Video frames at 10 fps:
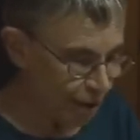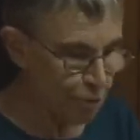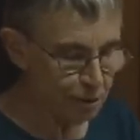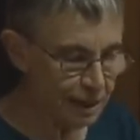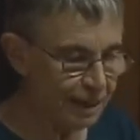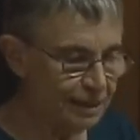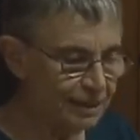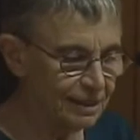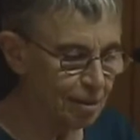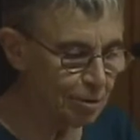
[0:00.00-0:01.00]
who died
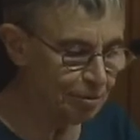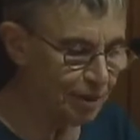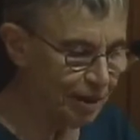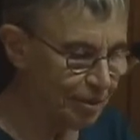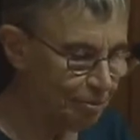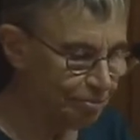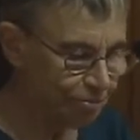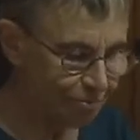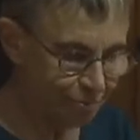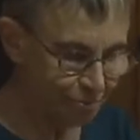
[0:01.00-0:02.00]
this summer.
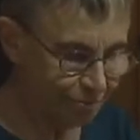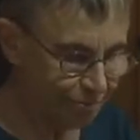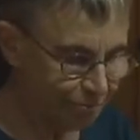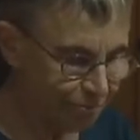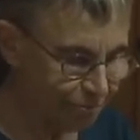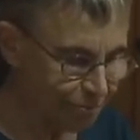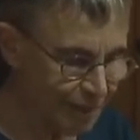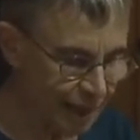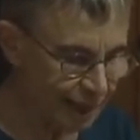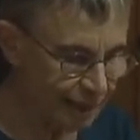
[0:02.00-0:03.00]

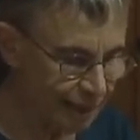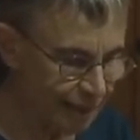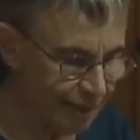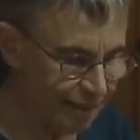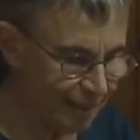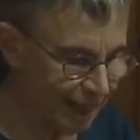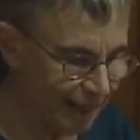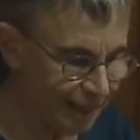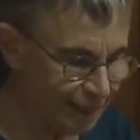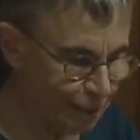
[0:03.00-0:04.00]
And
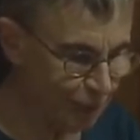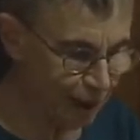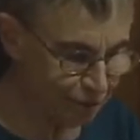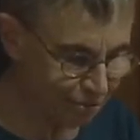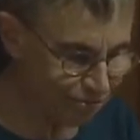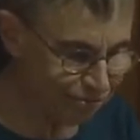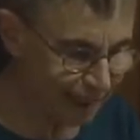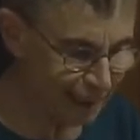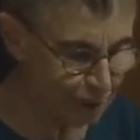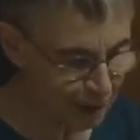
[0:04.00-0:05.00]
it's
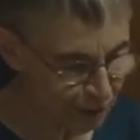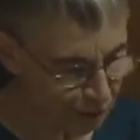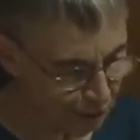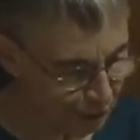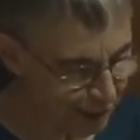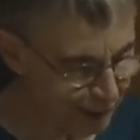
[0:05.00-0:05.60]
about her.